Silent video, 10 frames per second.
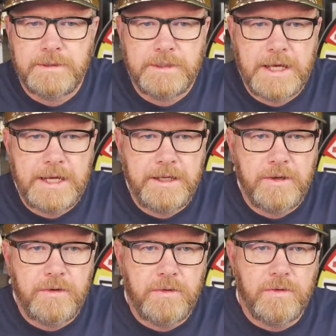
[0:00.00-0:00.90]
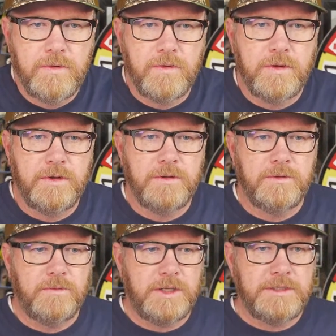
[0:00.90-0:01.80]
Howdy ho.
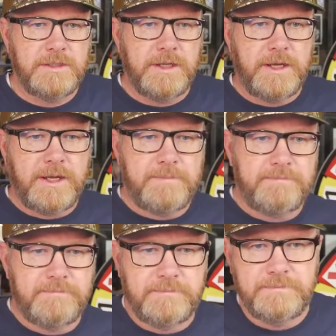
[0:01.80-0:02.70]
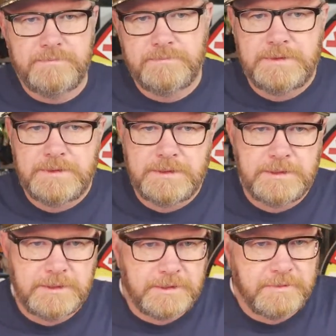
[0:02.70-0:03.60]
What up,
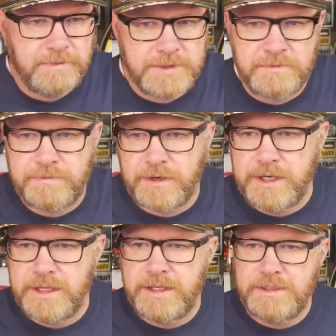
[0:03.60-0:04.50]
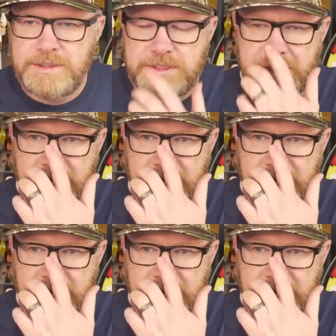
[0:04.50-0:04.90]
fishing friends?